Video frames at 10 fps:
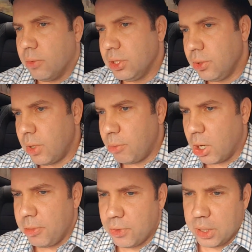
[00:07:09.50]
we'll do one
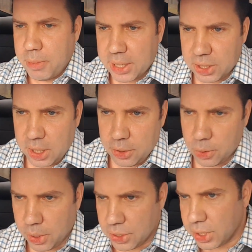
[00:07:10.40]
more before the Mexican
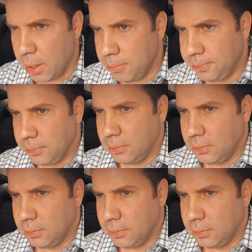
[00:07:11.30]
authorities come.